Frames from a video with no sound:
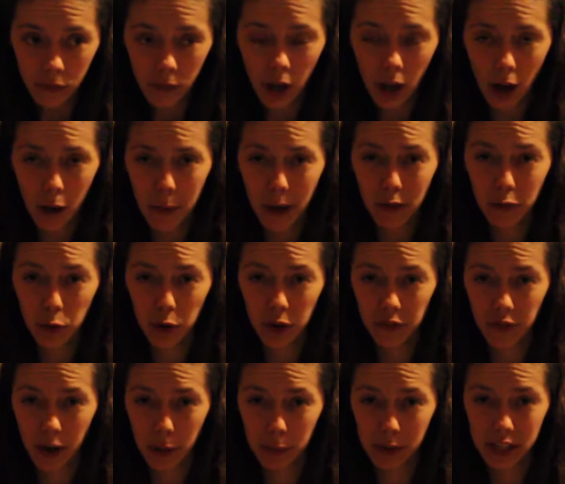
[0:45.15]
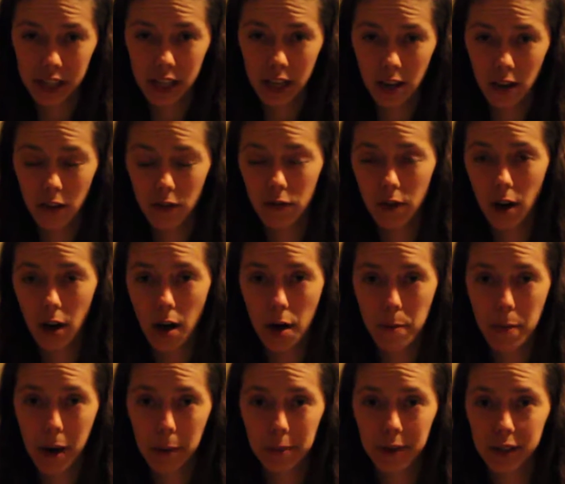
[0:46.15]
About 45% of
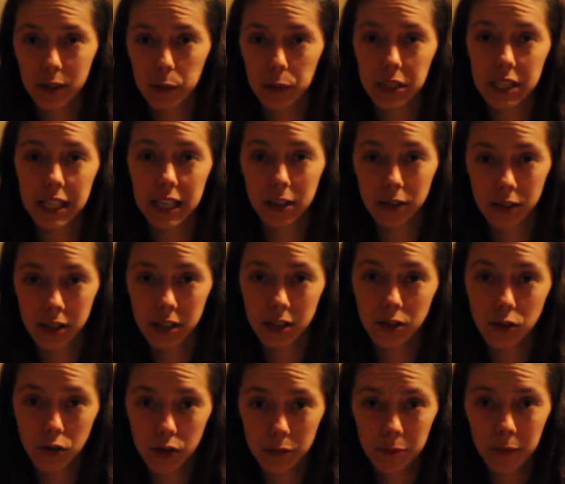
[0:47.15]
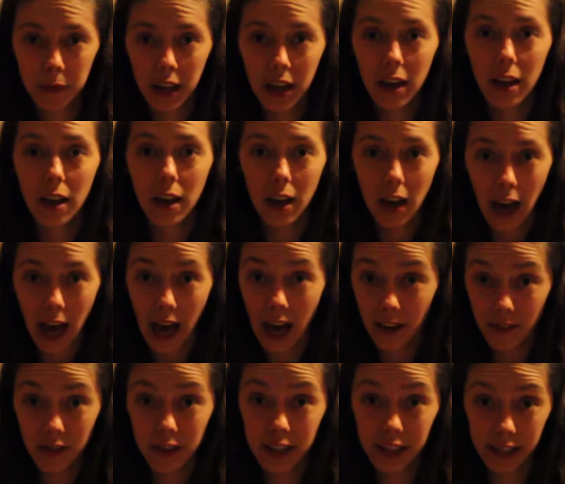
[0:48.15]
babies with Down syndrome
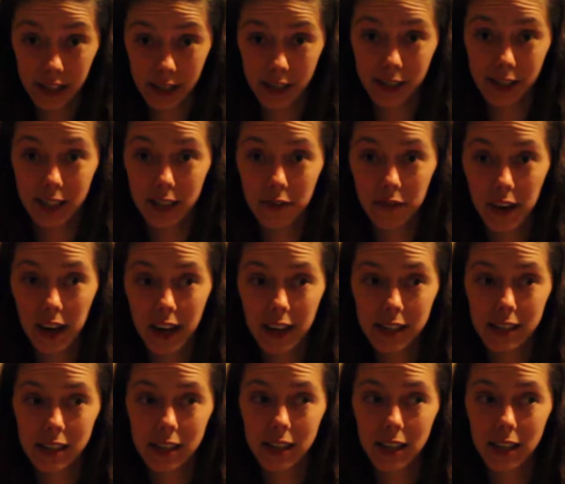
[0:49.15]
have this defect.